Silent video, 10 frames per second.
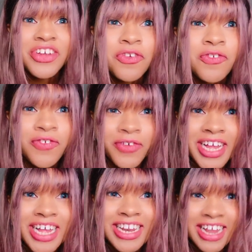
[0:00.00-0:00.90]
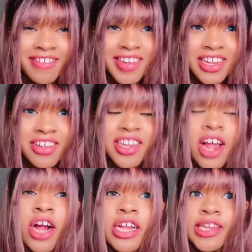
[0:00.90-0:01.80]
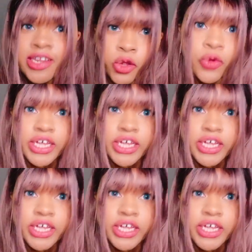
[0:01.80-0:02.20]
your fork and knife skills are so